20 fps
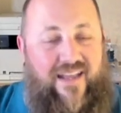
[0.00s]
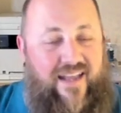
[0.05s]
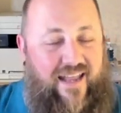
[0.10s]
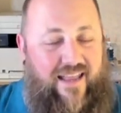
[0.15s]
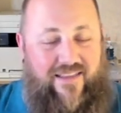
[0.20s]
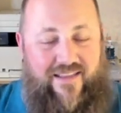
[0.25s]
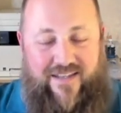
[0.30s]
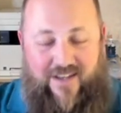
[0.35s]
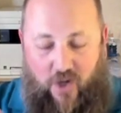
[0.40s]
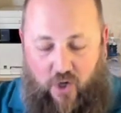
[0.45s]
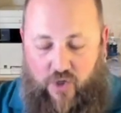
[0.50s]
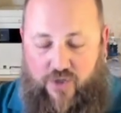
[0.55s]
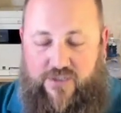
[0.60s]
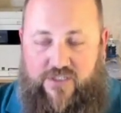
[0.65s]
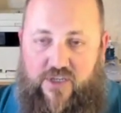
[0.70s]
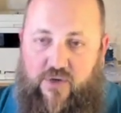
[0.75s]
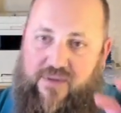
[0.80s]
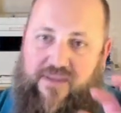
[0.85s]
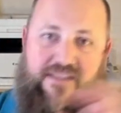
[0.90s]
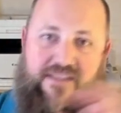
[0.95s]
And then
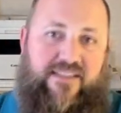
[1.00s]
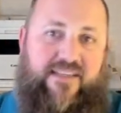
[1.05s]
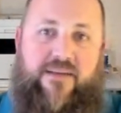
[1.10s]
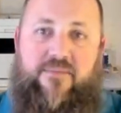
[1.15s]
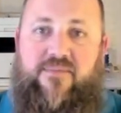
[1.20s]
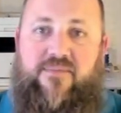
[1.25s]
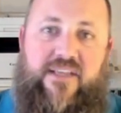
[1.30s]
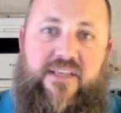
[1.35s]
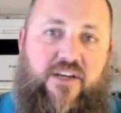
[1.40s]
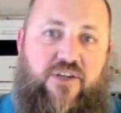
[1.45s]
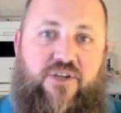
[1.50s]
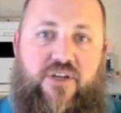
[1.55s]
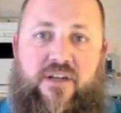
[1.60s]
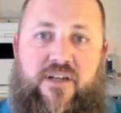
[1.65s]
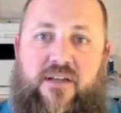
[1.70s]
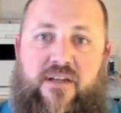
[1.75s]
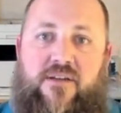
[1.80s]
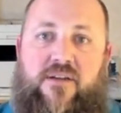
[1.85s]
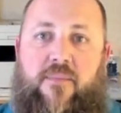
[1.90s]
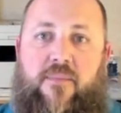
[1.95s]
also in the same section
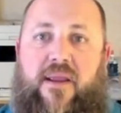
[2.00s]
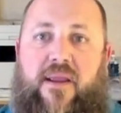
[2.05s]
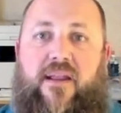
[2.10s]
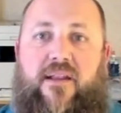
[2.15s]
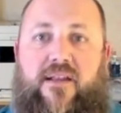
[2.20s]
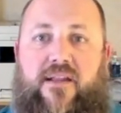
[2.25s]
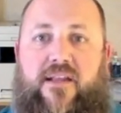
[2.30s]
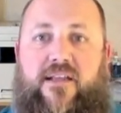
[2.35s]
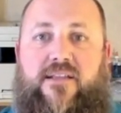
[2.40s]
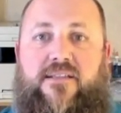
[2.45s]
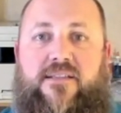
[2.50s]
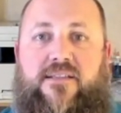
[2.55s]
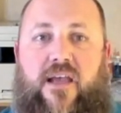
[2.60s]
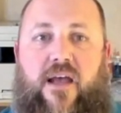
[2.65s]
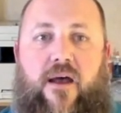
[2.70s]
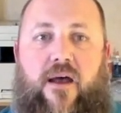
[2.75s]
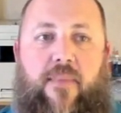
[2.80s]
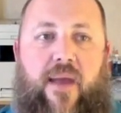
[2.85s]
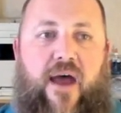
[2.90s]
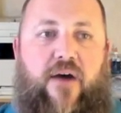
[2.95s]
in command is
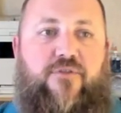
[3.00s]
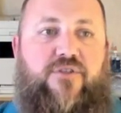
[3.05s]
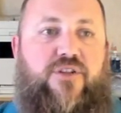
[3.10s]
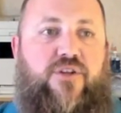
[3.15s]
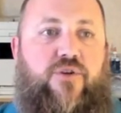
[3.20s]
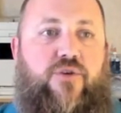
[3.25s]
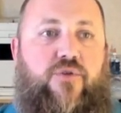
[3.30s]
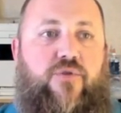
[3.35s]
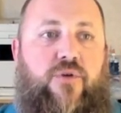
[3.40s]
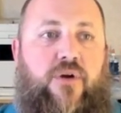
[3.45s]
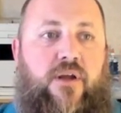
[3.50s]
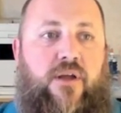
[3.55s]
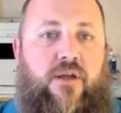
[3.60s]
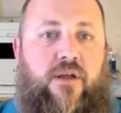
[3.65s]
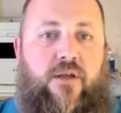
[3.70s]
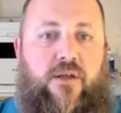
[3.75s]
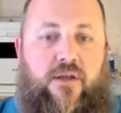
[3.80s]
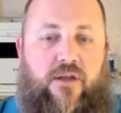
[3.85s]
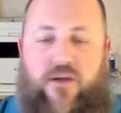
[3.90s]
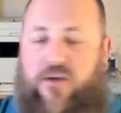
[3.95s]
um, how to
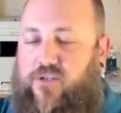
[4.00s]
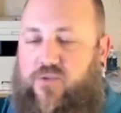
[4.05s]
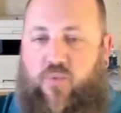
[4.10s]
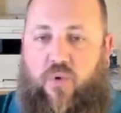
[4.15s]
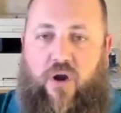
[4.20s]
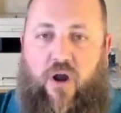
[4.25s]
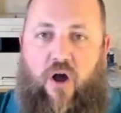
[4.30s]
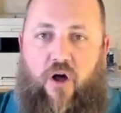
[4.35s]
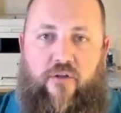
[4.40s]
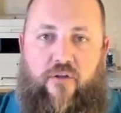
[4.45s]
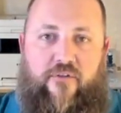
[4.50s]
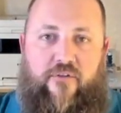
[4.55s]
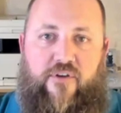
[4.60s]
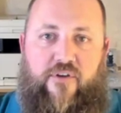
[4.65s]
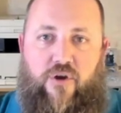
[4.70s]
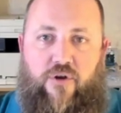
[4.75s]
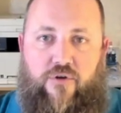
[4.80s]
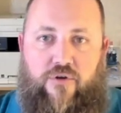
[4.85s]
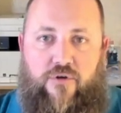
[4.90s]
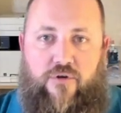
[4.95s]
there's where all of
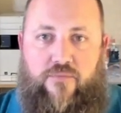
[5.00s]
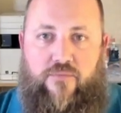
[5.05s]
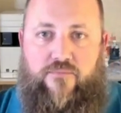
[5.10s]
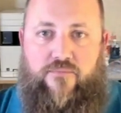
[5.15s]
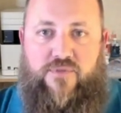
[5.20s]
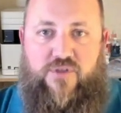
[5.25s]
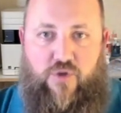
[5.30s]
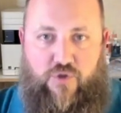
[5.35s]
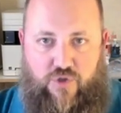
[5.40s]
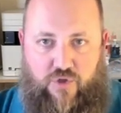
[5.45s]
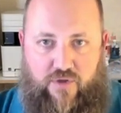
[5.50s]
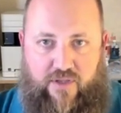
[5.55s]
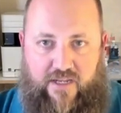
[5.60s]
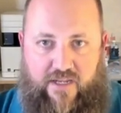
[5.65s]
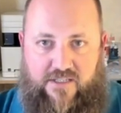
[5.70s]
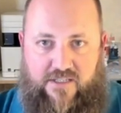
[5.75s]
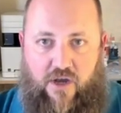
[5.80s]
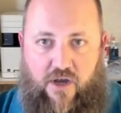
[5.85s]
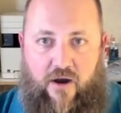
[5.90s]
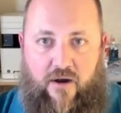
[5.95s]
your social
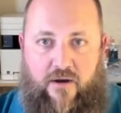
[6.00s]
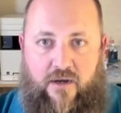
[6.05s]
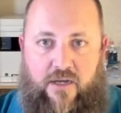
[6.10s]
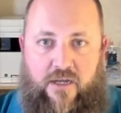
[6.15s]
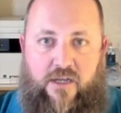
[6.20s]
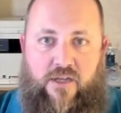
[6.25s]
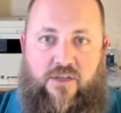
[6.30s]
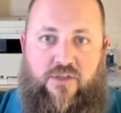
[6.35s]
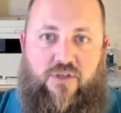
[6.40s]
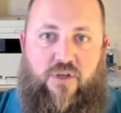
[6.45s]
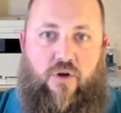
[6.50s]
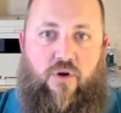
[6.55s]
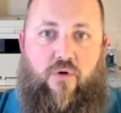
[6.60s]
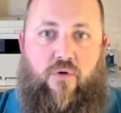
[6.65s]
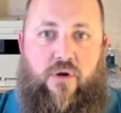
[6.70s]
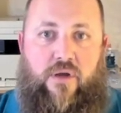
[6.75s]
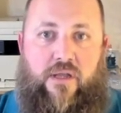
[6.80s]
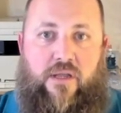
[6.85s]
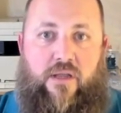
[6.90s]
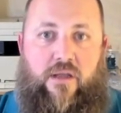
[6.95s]
links are.
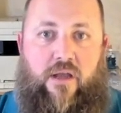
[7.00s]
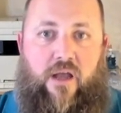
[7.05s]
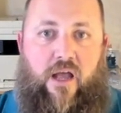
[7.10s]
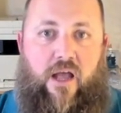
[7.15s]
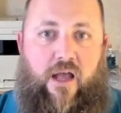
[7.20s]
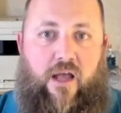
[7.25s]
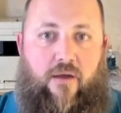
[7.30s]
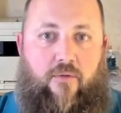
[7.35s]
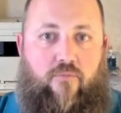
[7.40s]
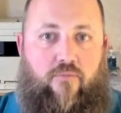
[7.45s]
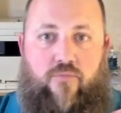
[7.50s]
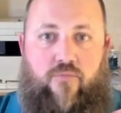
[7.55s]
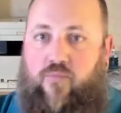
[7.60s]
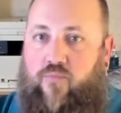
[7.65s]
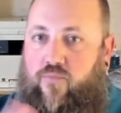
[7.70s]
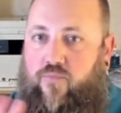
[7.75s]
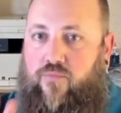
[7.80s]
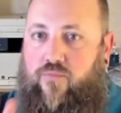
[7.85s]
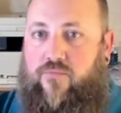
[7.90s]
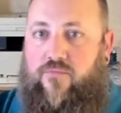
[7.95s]
So um,
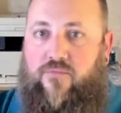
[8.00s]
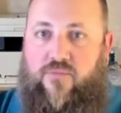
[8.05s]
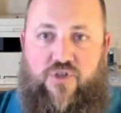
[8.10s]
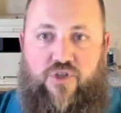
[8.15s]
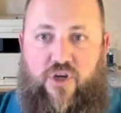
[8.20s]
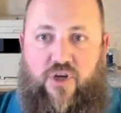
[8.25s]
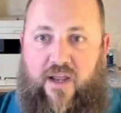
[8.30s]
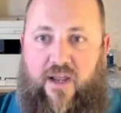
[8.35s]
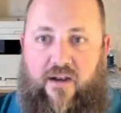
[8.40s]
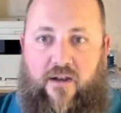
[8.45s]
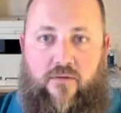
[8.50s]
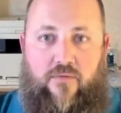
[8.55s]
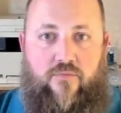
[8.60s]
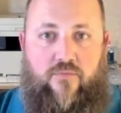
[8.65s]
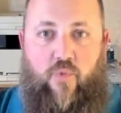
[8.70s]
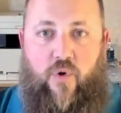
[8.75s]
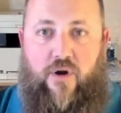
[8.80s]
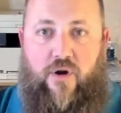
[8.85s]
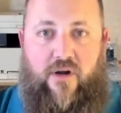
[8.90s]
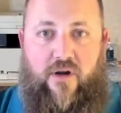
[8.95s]
show you how to
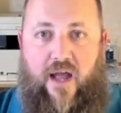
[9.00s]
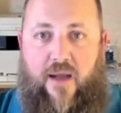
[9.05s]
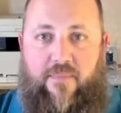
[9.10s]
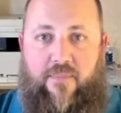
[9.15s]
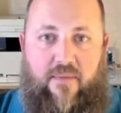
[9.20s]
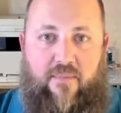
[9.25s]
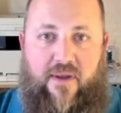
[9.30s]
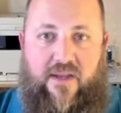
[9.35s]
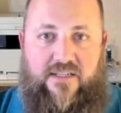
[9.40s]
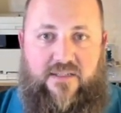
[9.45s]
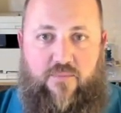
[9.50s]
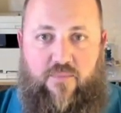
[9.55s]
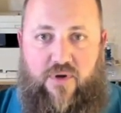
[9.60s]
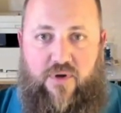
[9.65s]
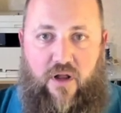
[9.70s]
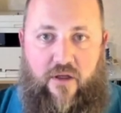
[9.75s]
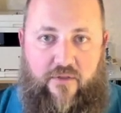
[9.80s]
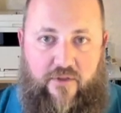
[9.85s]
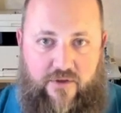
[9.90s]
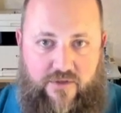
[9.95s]
where to copy and paste and put
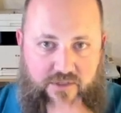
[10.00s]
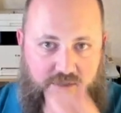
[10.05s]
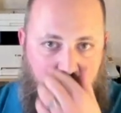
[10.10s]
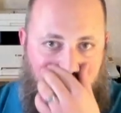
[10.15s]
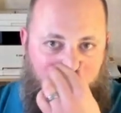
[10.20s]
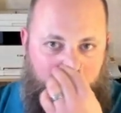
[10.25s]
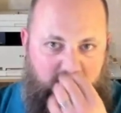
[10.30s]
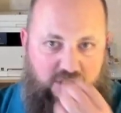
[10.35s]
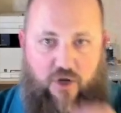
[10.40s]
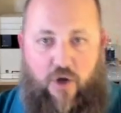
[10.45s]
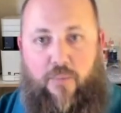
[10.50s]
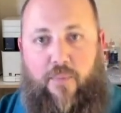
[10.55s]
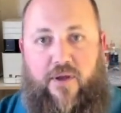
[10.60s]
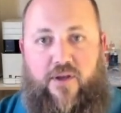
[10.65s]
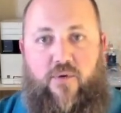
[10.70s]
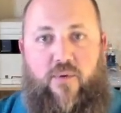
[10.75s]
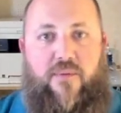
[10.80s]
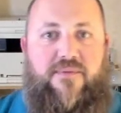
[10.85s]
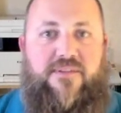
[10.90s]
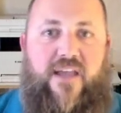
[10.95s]
all those so that they show up on
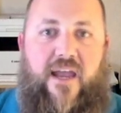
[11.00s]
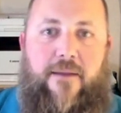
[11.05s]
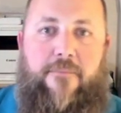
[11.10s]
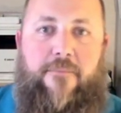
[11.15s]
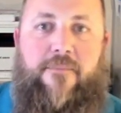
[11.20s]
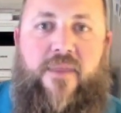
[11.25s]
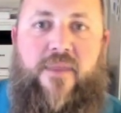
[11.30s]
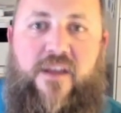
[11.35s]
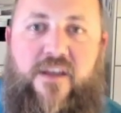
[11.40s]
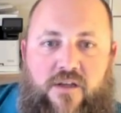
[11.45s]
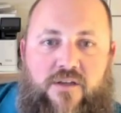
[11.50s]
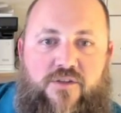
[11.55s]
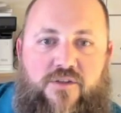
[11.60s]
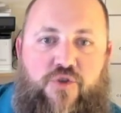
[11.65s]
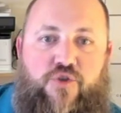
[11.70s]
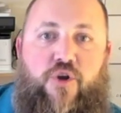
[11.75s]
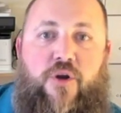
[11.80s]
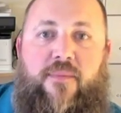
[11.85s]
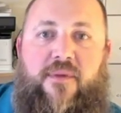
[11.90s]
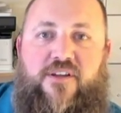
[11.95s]
your website. So
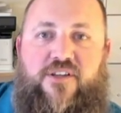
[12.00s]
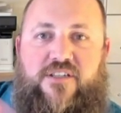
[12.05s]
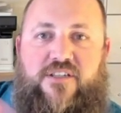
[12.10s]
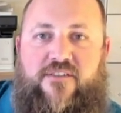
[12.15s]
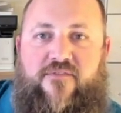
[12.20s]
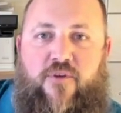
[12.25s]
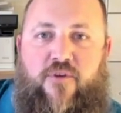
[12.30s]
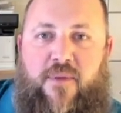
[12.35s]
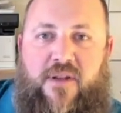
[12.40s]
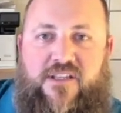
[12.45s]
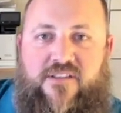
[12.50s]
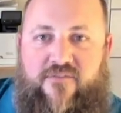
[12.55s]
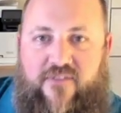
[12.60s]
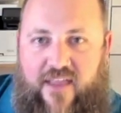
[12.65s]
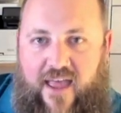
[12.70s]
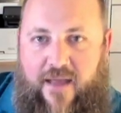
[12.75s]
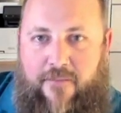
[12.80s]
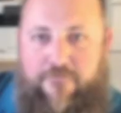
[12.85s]
join me in just a few minutes for that.